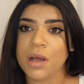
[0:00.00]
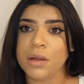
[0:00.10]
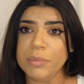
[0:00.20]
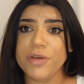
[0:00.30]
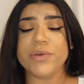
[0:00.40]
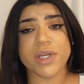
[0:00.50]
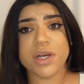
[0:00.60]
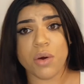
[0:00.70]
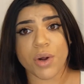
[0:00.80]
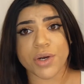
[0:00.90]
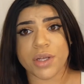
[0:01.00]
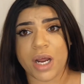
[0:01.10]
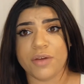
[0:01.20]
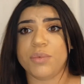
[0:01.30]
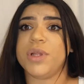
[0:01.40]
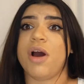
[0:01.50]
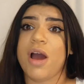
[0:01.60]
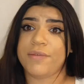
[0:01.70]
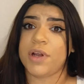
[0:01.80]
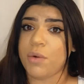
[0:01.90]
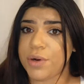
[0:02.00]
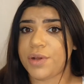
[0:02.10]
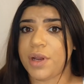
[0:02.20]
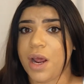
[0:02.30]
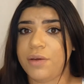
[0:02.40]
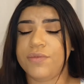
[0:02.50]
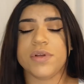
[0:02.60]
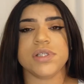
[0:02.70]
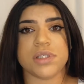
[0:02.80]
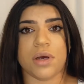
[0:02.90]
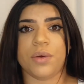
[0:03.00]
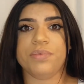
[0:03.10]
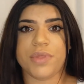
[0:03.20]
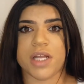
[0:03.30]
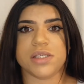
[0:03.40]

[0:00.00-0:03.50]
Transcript: if you did go under the knife without having to go under the knife. So that's the